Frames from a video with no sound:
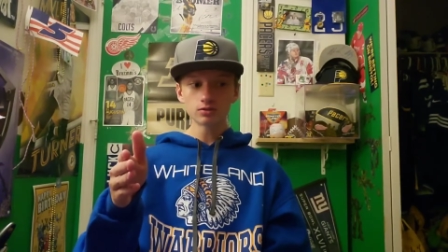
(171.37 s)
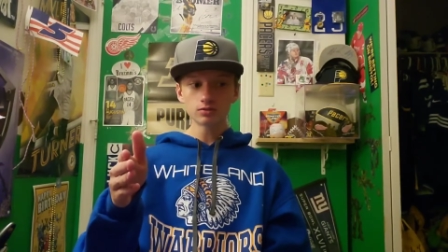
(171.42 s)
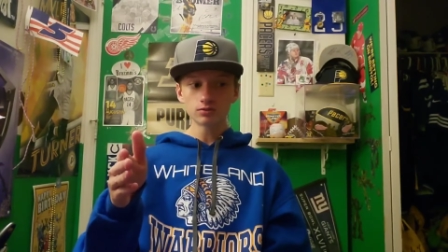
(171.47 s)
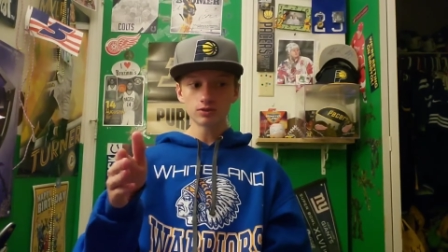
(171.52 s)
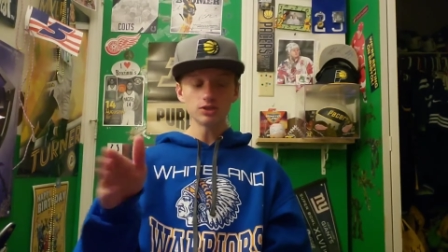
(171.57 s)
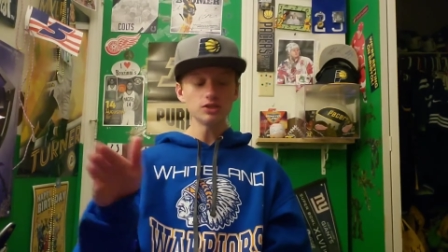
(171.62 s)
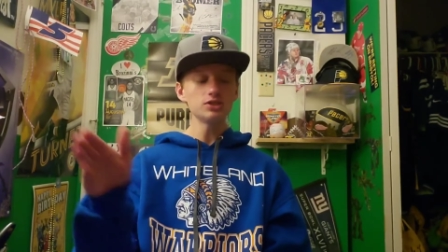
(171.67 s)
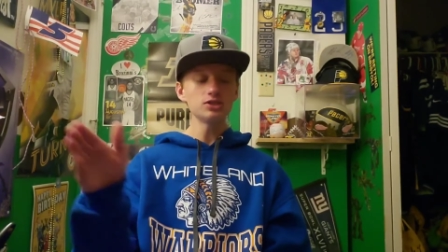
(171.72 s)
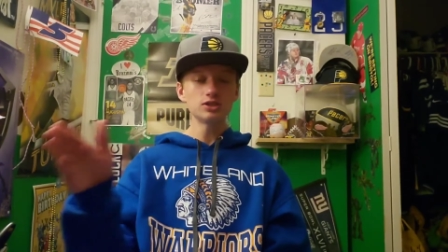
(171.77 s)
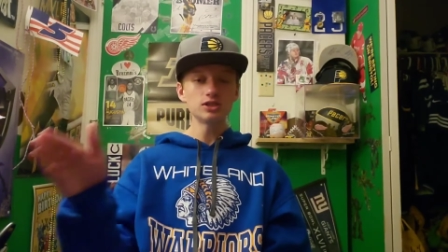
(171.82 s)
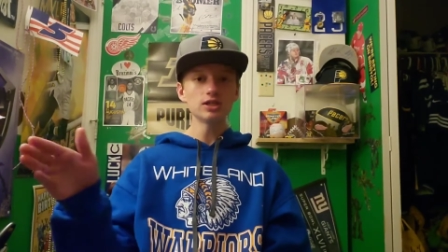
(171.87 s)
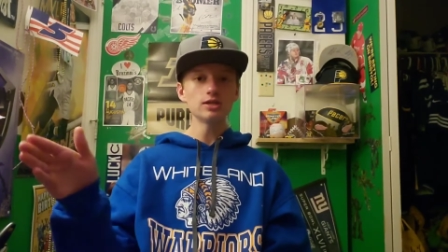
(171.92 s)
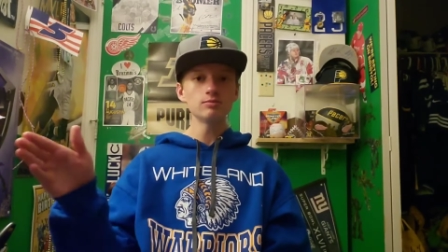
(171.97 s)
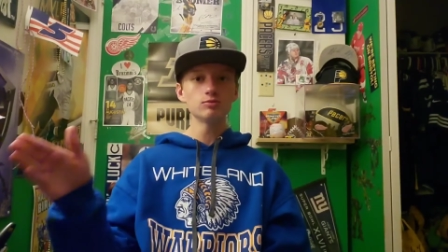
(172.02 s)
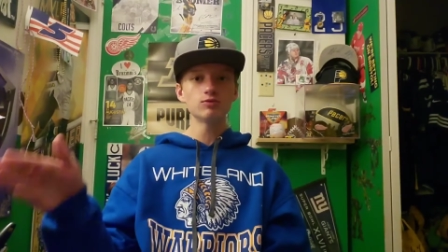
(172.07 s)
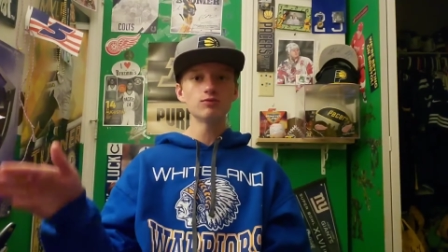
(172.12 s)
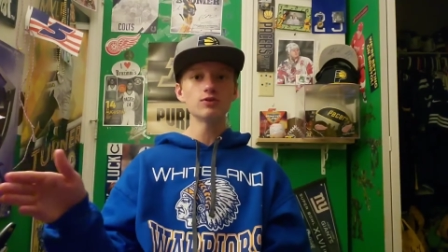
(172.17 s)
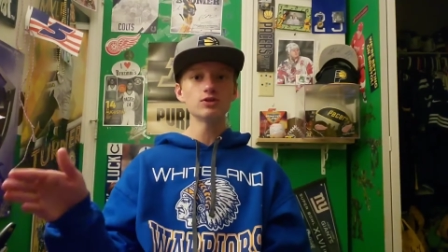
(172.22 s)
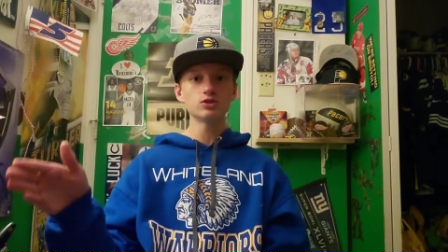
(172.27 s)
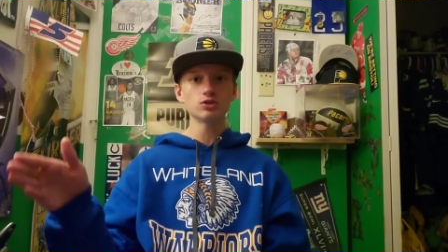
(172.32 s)
these
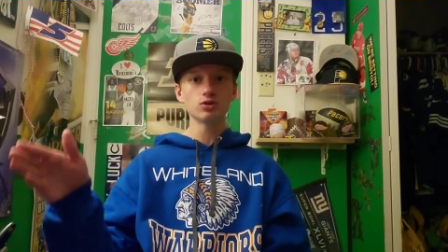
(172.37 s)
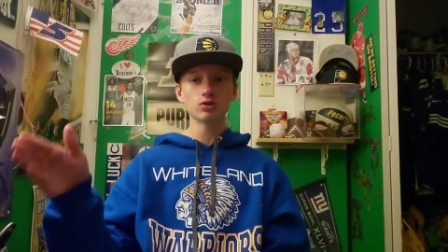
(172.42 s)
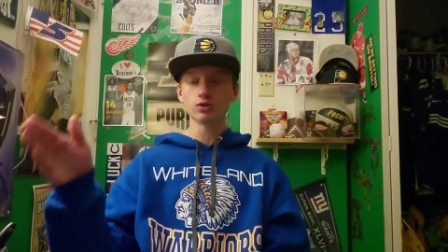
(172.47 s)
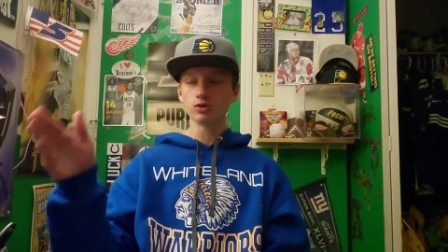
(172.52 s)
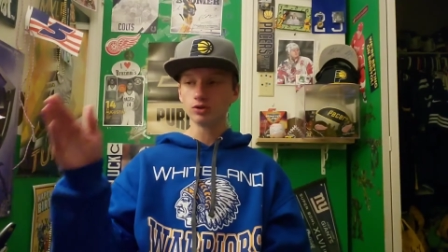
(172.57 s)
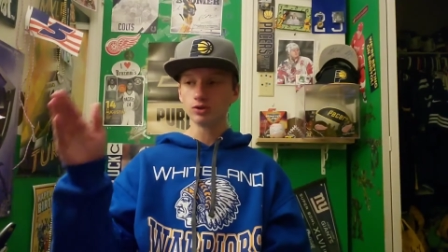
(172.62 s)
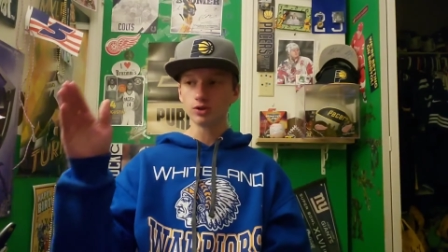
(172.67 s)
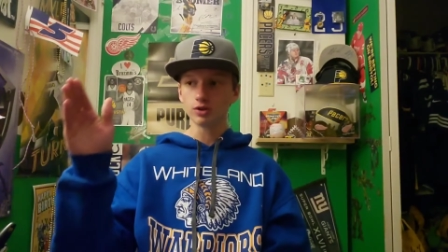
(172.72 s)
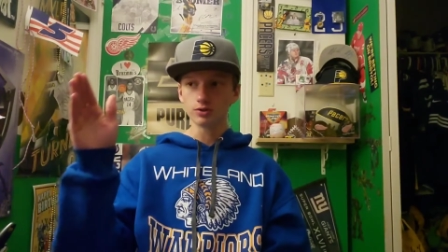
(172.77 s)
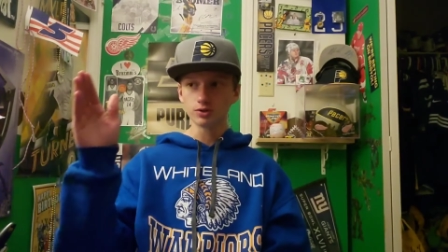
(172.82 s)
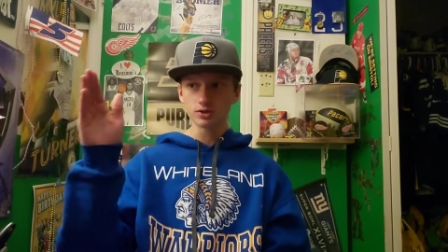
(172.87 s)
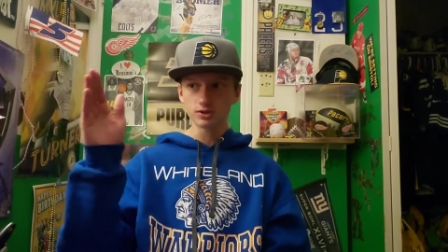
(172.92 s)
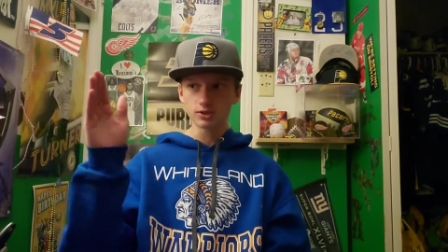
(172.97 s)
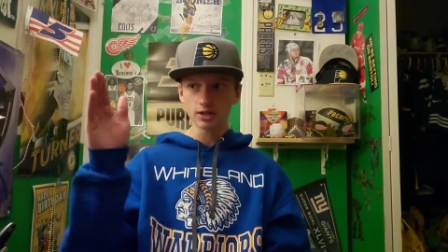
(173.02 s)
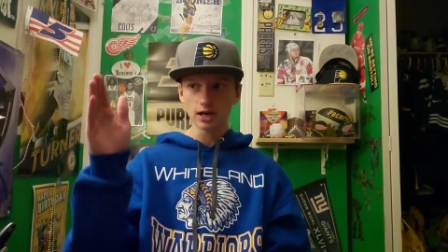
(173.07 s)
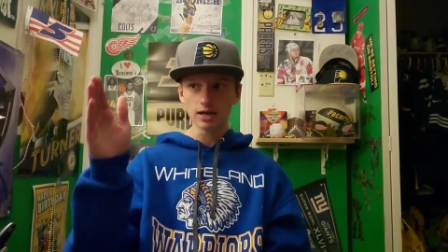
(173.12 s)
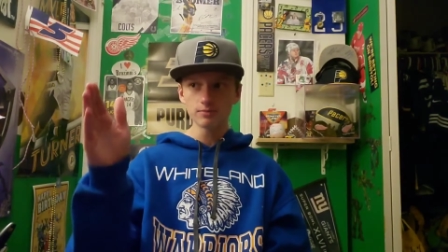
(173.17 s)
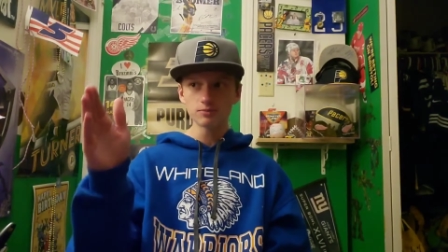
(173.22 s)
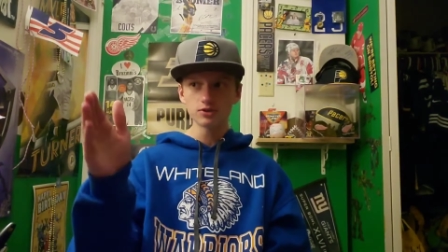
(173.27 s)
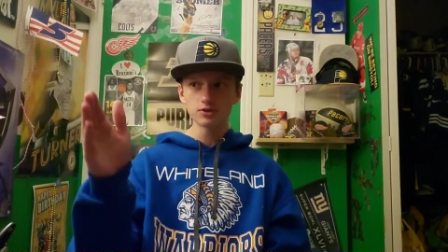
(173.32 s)
teams physical, you know, these
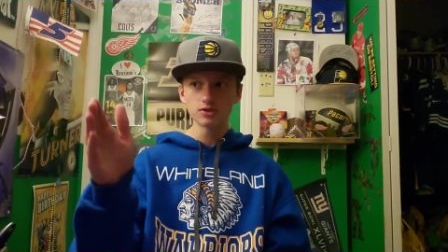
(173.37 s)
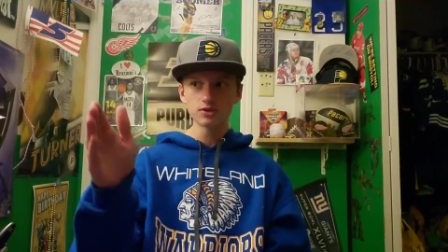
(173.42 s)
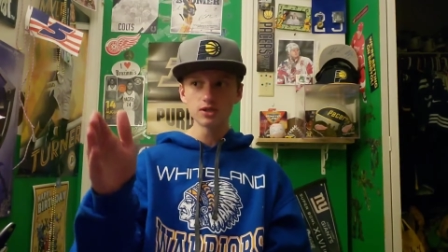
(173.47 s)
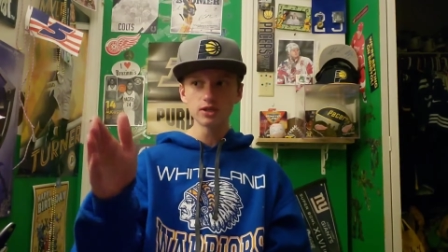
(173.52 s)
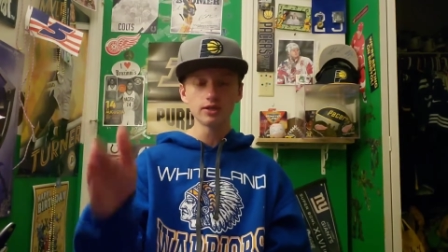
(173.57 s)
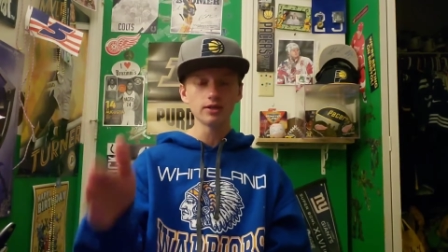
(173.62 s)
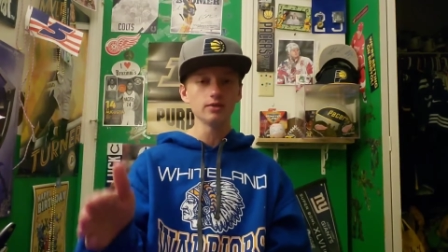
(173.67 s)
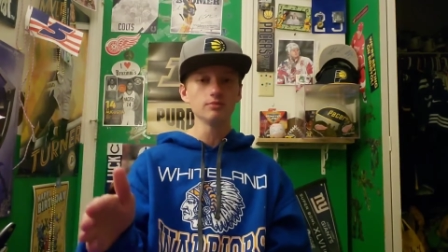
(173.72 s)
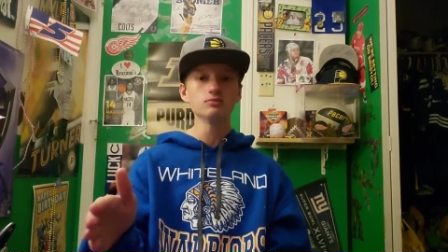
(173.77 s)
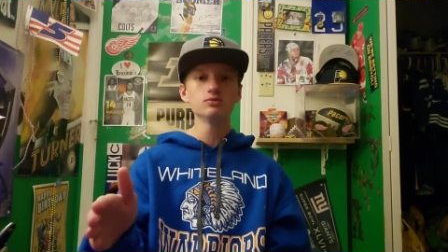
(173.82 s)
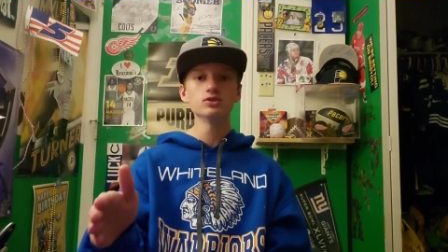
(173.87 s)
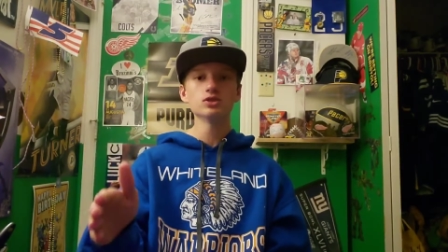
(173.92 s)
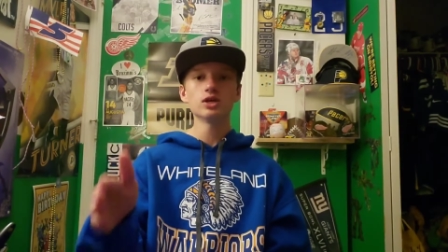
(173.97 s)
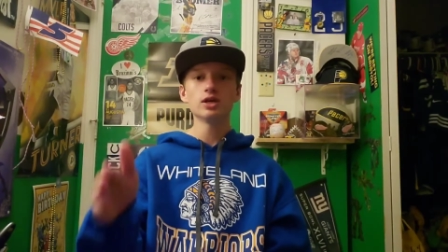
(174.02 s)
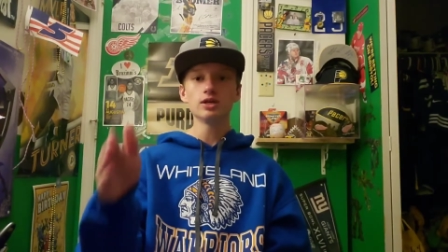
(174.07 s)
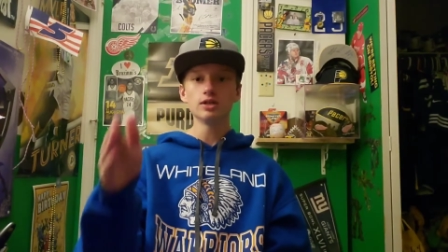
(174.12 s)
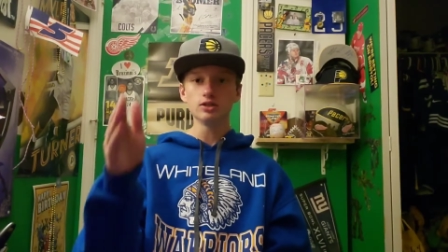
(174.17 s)
types of teams,